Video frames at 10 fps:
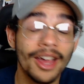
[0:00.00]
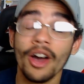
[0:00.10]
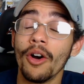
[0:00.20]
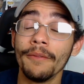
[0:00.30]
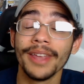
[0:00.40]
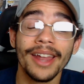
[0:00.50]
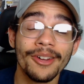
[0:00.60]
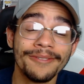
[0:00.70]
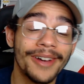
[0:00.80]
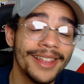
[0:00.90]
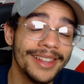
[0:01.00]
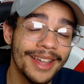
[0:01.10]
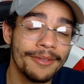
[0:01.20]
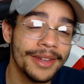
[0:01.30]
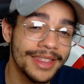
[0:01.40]
Hopefully I don't fall in
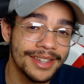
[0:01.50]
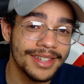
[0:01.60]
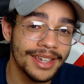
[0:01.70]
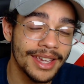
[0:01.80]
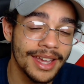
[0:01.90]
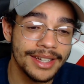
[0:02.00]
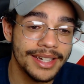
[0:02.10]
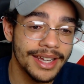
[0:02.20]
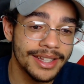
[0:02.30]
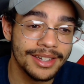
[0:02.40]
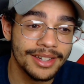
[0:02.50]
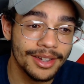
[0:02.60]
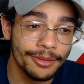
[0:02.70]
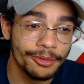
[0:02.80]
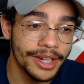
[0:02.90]
love with this and get addicted to
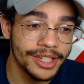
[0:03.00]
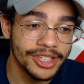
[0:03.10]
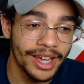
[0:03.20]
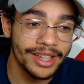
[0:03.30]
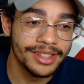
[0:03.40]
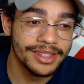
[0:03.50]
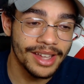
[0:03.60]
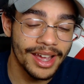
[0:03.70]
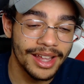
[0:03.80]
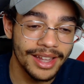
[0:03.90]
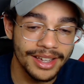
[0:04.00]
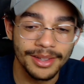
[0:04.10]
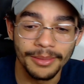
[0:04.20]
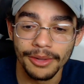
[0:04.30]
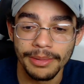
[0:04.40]
the franchise like
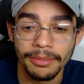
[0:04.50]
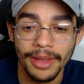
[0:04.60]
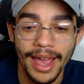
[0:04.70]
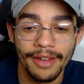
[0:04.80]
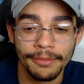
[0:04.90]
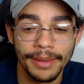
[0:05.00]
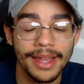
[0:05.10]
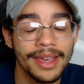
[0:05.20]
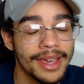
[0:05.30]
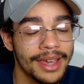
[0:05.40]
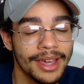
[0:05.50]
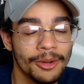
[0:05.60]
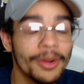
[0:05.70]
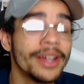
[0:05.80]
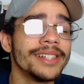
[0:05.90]
some other people have. But
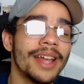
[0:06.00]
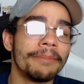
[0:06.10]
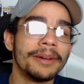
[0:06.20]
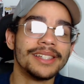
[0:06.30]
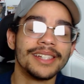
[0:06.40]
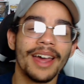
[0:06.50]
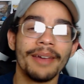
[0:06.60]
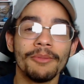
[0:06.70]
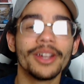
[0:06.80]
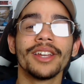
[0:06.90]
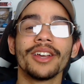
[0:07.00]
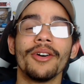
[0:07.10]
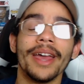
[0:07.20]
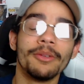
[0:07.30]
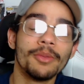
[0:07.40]
we're going to stop wasting time. We're going to go
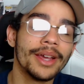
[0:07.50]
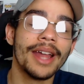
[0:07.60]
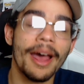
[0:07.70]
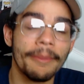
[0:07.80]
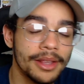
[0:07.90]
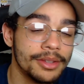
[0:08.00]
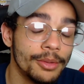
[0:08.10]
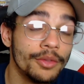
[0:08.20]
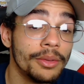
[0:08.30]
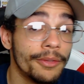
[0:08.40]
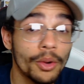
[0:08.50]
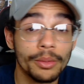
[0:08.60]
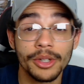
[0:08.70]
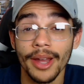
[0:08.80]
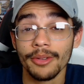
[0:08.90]
ahead. We're going to hop into this movie. Before
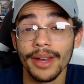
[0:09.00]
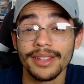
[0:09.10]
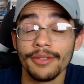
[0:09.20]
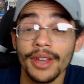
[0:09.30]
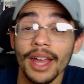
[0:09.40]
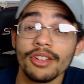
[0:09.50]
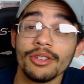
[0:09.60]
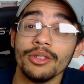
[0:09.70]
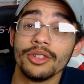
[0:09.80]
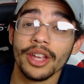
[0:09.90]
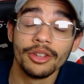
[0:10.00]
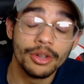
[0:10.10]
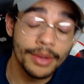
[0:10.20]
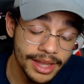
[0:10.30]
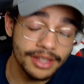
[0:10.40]
we do, I do ask that if you guys are new to the channel, you
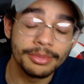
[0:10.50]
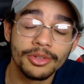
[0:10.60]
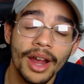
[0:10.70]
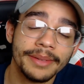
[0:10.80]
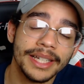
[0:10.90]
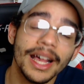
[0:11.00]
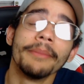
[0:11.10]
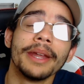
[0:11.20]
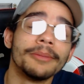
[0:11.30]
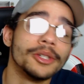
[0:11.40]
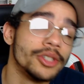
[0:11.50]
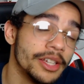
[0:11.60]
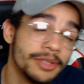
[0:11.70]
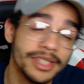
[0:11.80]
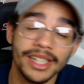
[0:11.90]
do hit that subscribe button. Comment down below what you
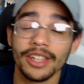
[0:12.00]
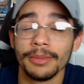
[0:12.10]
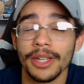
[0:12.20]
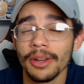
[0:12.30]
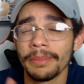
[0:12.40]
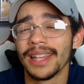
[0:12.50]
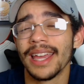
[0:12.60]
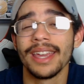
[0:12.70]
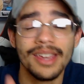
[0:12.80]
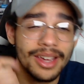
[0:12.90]
guys want to see next, man. Drop a like